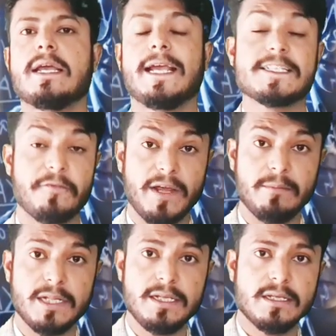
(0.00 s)
his
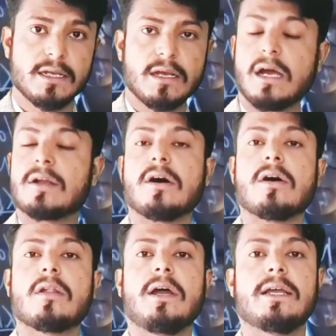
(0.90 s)
family and
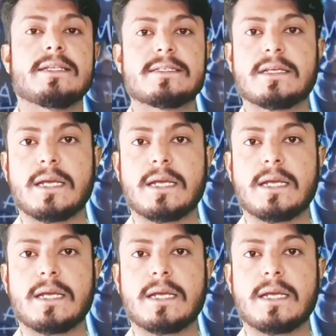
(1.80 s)
all his